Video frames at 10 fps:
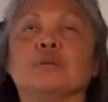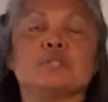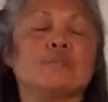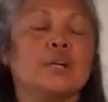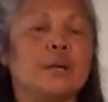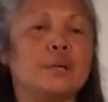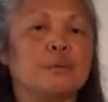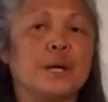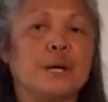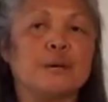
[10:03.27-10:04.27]
that was flying
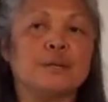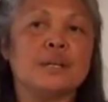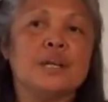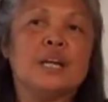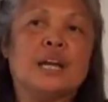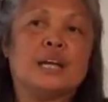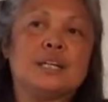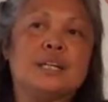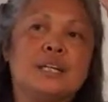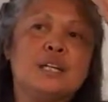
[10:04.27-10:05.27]
around, and
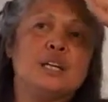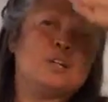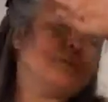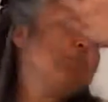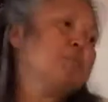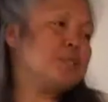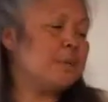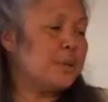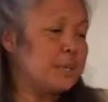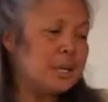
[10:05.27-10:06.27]
he was
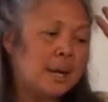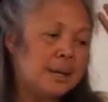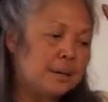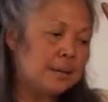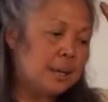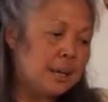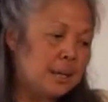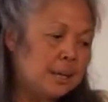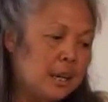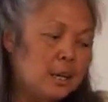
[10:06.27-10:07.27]
very tired,
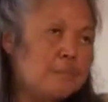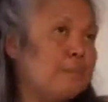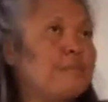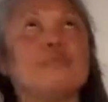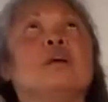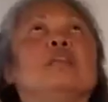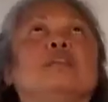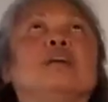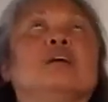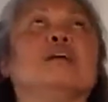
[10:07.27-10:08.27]
and
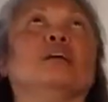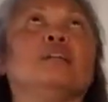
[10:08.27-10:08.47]
the